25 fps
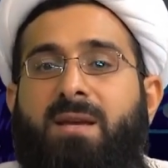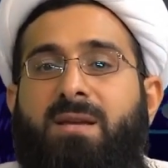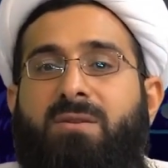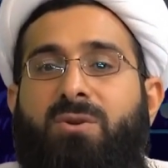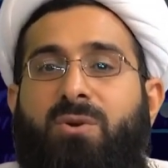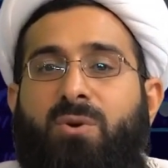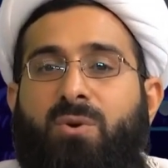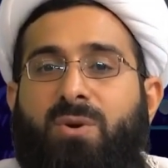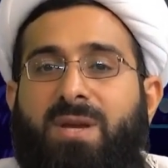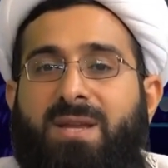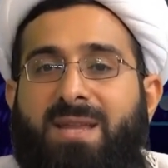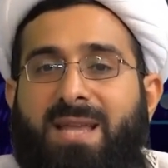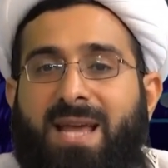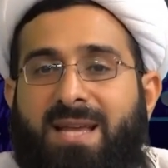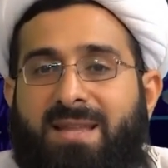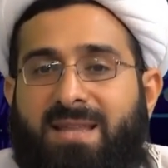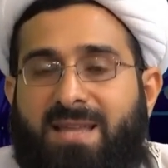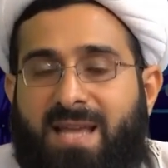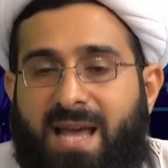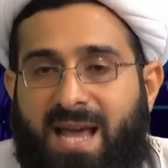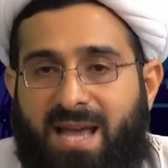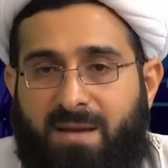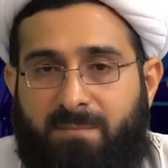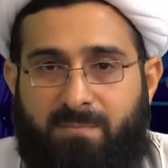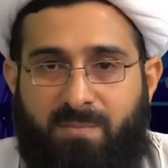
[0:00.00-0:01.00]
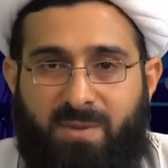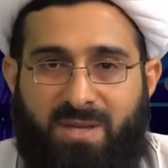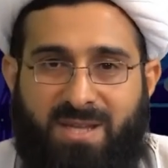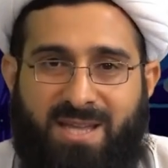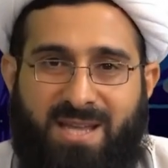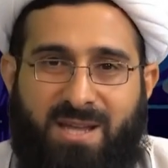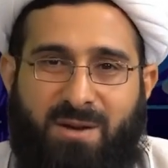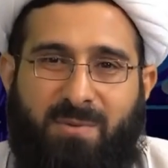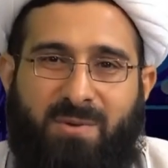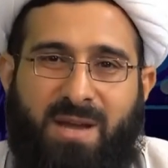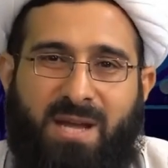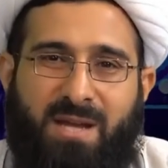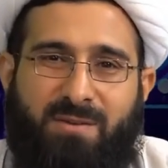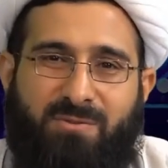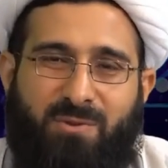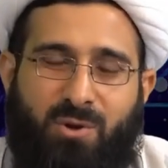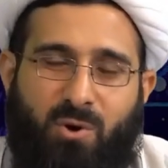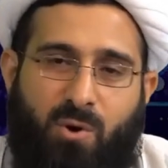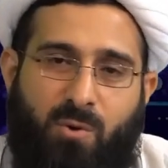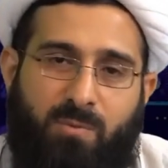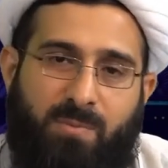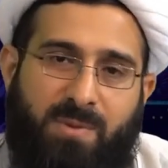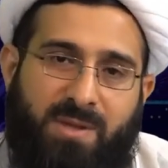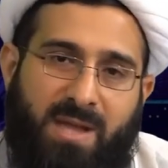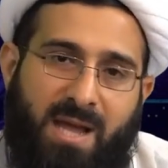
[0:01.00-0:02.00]
During that time when he arrived
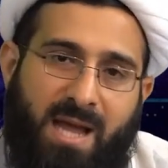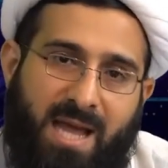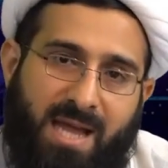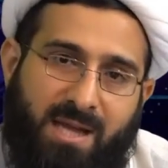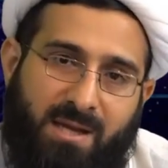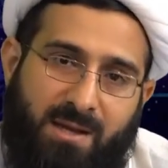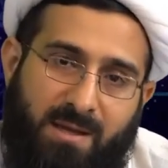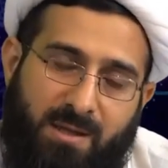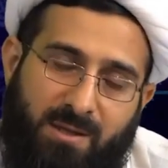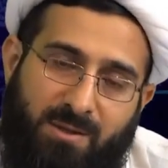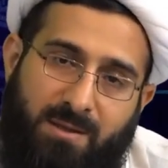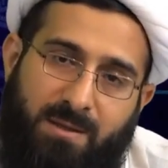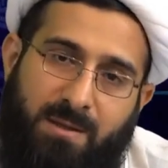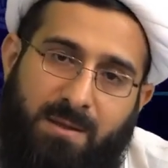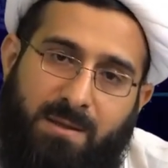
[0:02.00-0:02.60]
home tired,